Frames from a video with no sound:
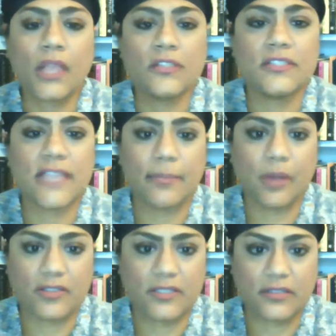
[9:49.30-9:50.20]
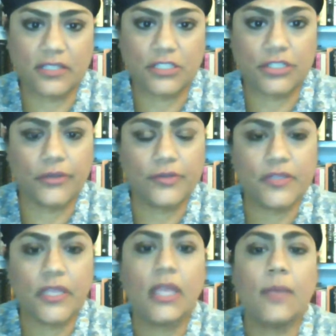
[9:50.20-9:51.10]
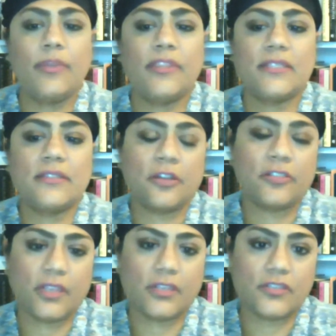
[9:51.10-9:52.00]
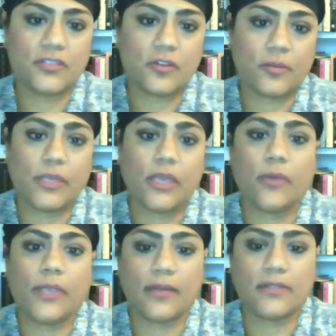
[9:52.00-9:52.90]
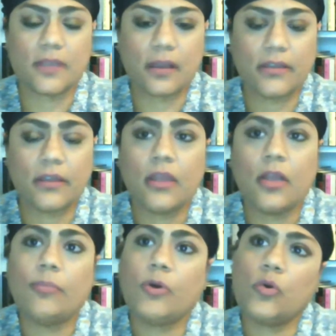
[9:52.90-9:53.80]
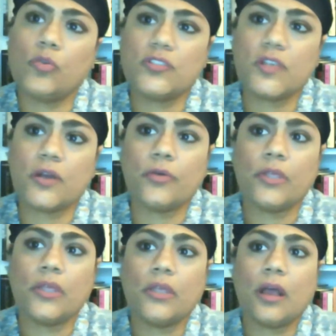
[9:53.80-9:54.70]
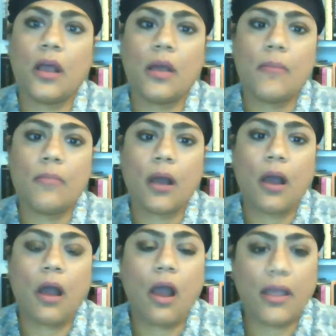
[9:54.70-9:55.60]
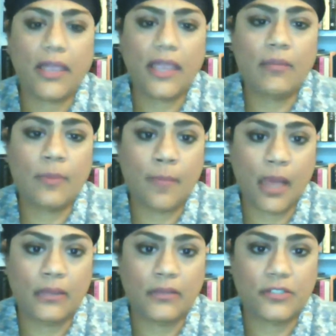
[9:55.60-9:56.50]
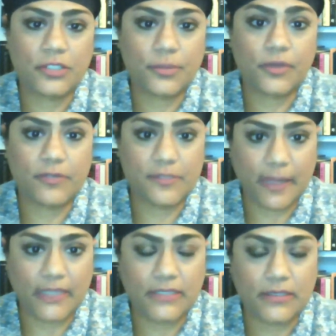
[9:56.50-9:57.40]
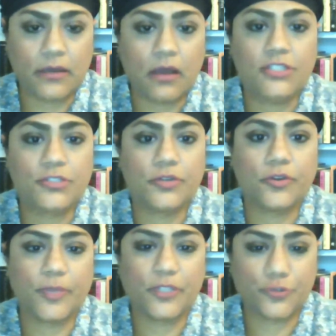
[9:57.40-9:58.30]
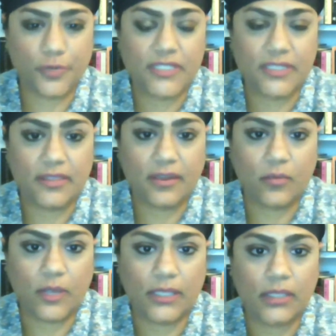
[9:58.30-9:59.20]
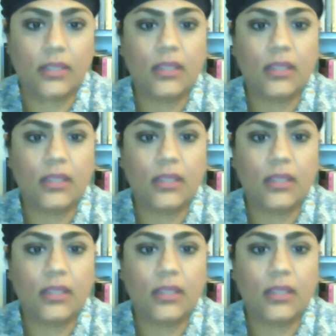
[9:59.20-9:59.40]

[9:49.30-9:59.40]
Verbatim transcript: and to take part in these shows, but there's nothing to stop me going outside. But also, um, I am a man that should be respected and I should not be treated that way.